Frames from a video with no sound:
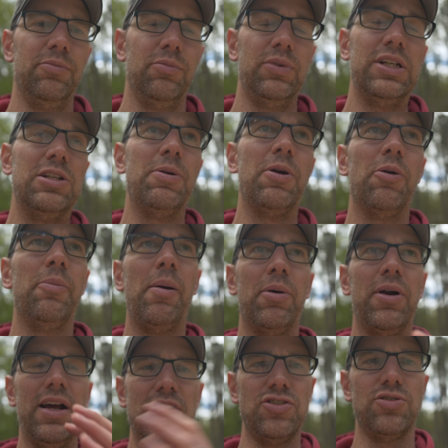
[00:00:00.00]
need to be
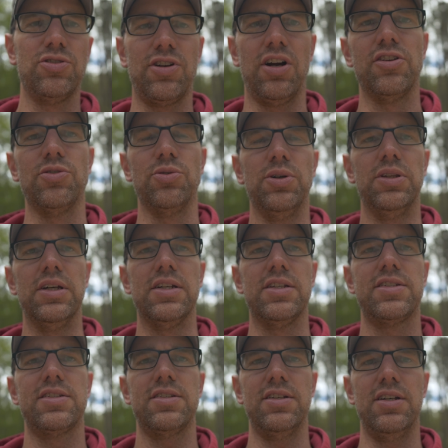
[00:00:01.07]
remembered as you start doing this.
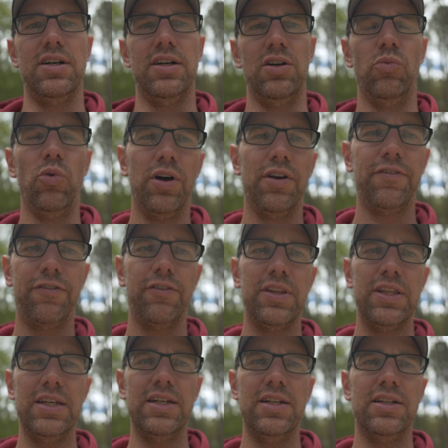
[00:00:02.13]
One, for
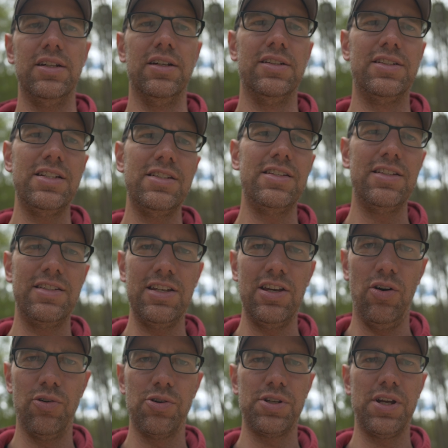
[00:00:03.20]
the DCT
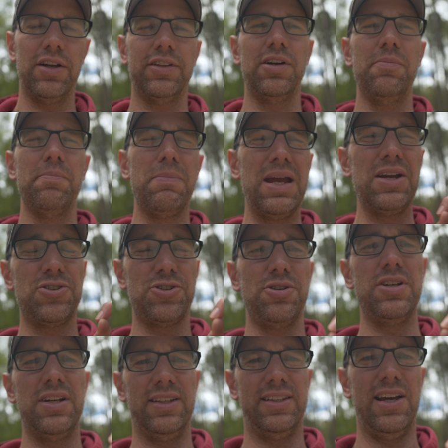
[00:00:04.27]
owners out there, make sure
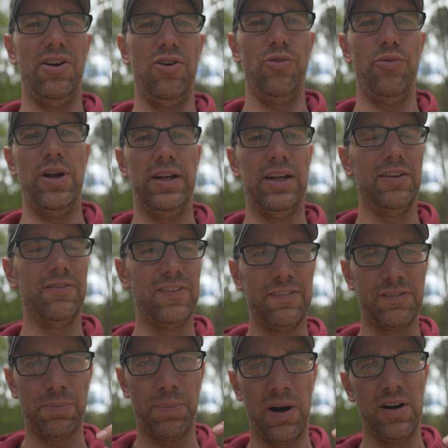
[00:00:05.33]
you get that O-ring. I've
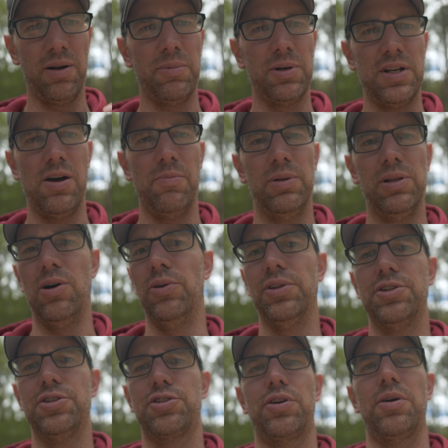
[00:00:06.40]
left the part number down below in
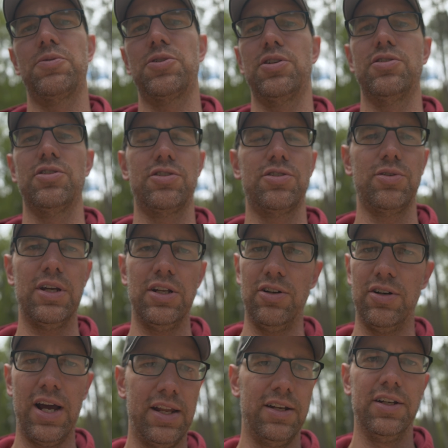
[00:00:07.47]
the description just so that
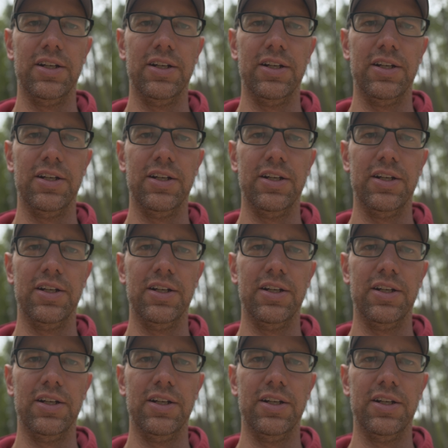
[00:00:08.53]
you're not